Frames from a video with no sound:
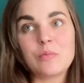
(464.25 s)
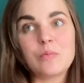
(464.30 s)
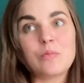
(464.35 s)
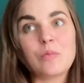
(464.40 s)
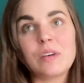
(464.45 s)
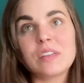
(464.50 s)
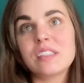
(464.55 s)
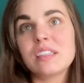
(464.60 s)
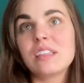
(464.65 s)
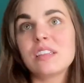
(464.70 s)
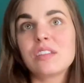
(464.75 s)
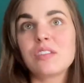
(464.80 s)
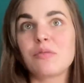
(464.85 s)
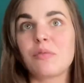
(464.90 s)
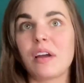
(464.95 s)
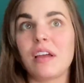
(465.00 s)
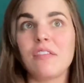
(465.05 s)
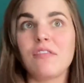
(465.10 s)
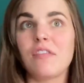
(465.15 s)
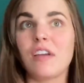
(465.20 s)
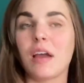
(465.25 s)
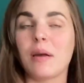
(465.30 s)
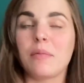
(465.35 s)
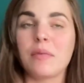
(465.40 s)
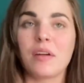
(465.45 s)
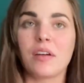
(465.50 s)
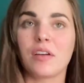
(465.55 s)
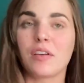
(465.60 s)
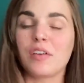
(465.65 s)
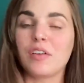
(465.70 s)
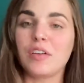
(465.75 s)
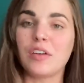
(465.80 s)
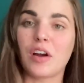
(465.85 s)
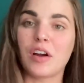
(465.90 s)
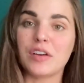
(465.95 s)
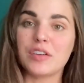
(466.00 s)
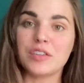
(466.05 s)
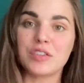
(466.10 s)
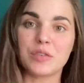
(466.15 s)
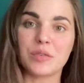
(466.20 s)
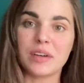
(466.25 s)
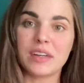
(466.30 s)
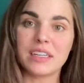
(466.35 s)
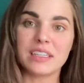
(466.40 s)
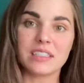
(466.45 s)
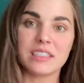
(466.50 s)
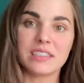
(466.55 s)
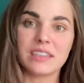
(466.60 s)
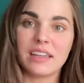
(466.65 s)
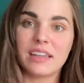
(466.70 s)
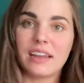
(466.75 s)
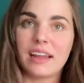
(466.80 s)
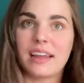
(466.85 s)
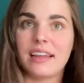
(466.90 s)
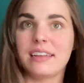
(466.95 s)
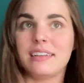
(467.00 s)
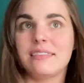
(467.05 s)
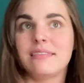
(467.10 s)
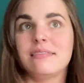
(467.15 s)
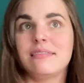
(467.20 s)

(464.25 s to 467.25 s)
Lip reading: wasn't the right fabric or yarn choice, and I,